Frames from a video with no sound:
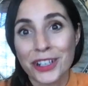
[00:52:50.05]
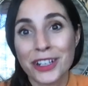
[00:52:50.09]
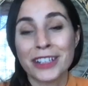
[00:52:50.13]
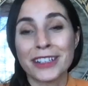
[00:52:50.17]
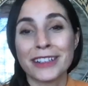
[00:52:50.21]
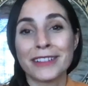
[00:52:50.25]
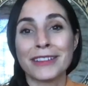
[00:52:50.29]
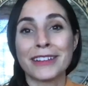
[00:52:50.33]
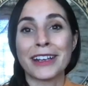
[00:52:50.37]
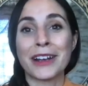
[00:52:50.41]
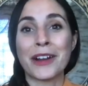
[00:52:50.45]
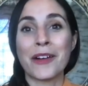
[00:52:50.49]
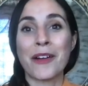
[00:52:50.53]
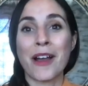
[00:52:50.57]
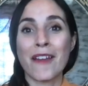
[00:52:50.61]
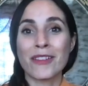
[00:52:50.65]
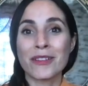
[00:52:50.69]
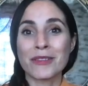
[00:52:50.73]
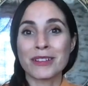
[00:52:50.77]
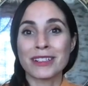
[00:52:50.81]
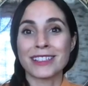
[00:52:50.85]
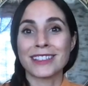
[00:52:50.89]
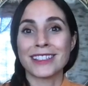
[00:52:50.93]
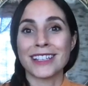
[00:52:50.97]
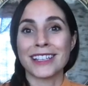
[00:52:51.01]
And you know,
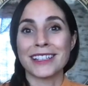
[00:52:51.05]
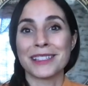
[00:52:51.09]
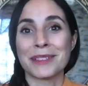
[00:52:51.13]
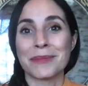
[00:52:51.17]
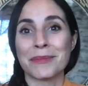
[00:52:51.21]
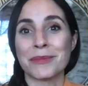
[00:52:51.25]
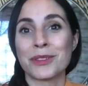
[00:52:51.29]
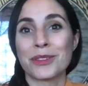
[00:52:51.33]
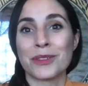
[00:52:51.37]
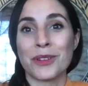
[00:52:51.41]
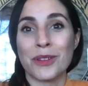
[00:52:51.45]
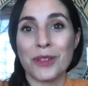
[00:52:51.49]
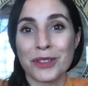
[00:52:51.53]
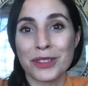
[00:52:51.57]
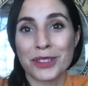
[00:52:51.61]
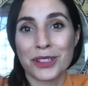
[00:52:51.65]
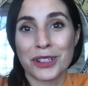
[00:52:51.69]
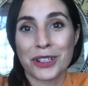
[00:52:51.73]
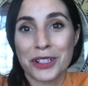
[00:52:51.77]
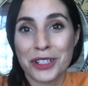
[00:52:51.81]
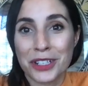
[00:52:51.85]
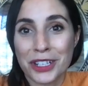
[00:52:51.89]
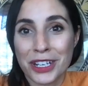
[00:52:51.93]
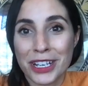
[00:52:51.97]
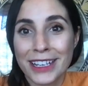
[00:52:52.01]
everyone's done some soul
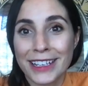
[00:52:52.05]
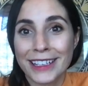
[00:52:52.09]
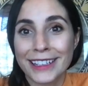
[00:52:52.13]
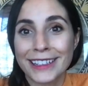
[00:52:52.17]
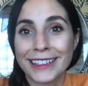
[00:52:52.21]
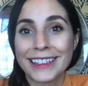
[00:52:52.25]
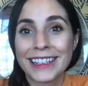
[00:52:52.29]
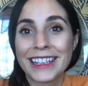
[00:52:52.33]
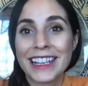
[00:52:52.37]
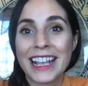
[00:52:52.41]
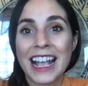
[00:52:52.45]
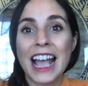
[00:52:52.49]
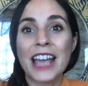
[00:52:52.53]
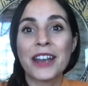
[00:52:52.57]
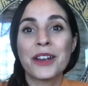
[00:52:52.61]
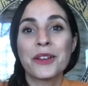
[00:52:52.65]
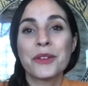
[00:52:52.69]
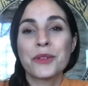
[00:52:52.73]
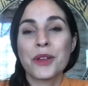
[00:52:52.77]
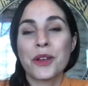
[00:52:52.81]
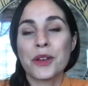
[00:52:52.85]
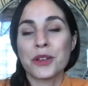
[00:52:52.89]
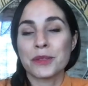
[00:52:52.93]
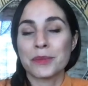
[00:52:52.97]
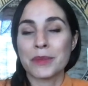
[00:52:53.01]
searching and and who
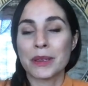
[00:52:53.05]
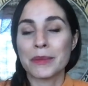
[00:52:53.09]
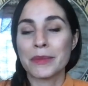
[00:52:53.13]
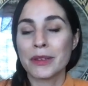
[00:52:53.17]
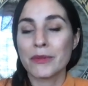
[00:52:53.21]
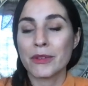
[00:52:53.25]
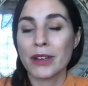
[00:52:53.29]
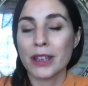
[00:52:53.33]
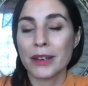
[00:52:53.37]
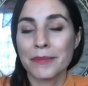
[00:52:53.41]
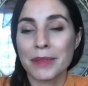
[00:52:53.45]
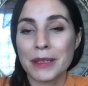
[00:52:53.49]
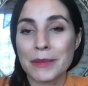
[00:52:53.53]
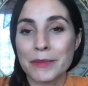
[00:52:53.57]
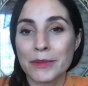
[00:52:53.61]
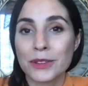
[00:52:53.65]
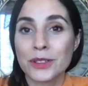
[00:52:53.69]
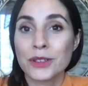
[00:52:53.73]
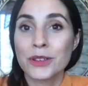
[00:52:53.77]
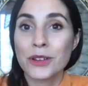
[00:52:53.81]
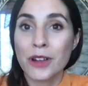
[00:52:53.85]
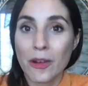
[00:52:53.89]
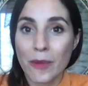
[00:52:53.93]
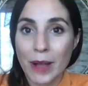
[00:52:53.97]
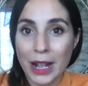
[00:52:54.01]
knows, maybe when people
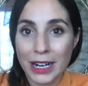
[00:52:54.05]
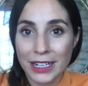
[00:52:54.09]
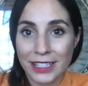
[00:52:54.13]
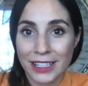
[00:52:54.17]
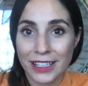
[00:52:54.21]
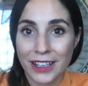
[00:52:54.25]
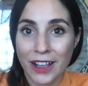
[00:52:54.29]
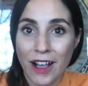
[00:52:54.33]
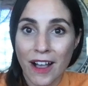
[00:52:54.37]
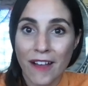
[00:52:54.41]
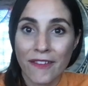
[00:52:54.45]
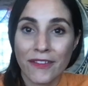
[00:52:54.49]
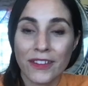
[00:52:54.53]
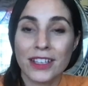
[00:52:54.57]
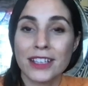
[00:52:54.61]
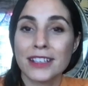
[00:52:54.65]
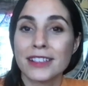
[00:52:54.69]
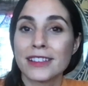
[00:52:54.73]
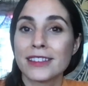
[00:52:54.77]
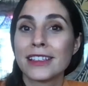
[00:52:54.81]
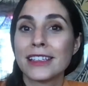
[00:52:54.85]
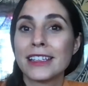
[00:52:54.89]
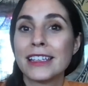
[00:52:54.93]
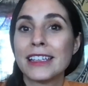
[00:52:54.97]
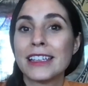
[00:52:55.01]
do go back to the
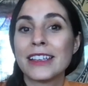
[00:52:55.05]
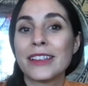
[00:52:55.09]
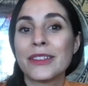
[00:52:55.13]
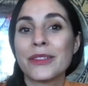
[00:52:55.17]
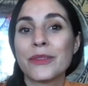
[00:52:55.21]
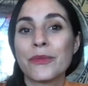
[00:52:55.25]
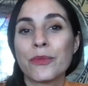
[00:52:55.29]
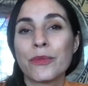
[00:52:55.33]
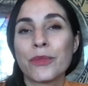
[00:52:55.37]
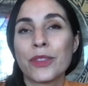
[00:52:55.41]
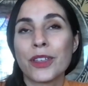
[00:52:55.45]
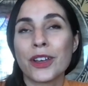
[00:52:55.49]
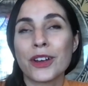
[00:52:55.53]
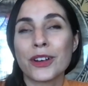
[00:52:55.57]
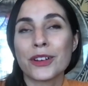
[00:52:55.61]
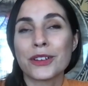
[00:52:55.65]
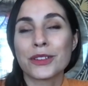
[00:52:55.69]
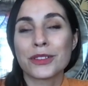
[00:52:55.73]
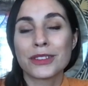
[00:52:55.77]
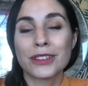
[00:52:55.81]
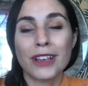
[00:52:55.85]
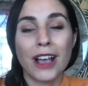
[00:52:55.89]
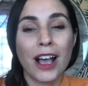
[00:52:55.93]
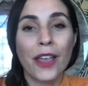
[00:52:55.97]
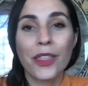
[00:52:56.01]
office,
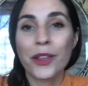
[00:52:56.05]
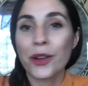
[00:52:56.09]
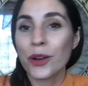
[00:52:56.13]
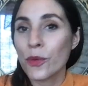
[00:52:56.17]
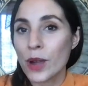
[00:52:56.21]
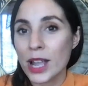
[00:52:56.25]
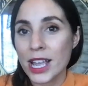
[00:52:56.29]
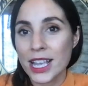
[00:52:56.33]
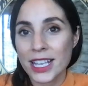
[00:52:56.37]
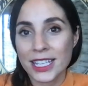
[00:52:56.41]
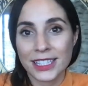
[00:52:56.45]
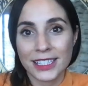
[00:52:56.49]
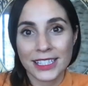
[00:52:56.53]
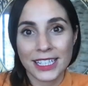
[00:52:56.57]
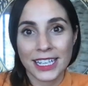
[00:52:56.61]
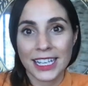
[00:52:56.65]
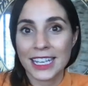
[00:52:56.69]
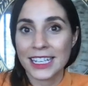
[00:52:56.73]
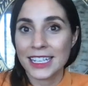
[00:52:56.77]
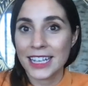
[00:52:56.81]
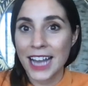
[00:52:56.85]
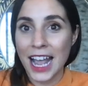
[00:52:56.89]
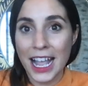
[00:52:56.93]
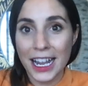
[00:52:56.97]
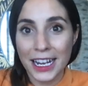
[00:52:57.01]
there's other ways to
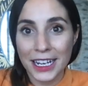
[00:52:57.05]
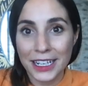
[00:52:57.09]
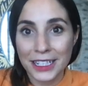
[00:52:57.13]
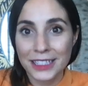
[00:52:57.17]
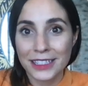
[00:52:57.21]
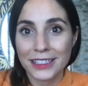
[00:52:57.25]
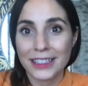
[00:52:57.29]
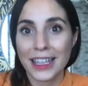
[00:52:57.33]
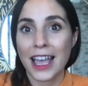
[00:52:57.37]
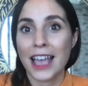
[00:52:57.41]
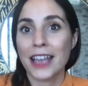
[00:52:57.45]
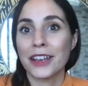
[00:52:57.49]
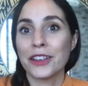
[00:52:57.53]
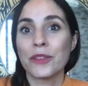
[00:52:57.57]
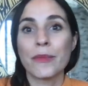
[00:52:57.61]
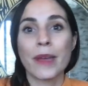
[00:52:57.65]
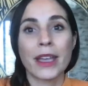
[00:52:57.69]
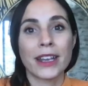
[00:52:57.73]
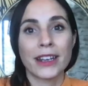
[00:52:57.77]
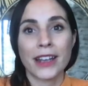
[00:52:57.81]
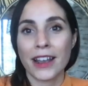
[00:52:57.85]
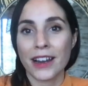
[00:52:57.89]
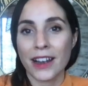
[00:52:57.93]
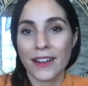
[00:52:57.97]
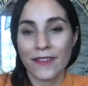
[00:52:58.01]
connect that you may
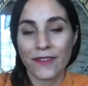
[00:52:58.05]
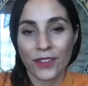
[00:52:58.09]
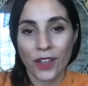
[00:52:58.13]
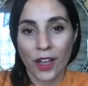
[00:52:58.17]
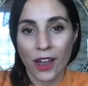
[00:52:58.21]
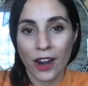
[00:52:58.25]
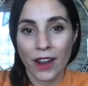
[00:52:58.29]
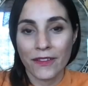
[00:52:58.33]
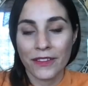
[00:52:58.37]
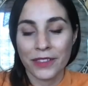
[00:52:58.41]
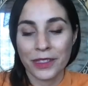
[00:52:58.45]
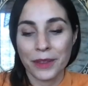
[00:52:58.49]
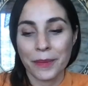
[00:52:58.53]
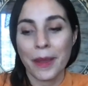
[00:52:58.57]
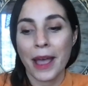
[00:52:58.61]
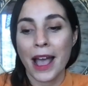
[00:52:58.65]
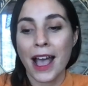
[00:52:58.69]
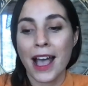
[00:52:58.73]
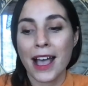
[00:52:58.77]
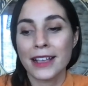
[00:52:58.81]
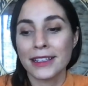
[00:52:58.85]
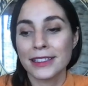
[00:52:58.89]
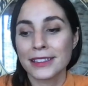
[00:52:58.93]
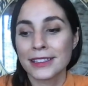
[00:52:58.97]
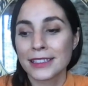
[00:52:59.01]
not have thought of in the
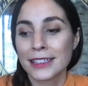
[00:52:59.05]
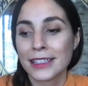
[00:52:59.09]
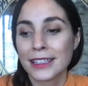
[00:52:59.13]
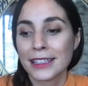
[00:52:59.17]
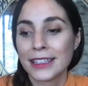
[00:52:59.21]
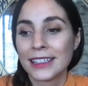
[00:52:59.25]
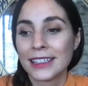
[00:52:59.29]
past.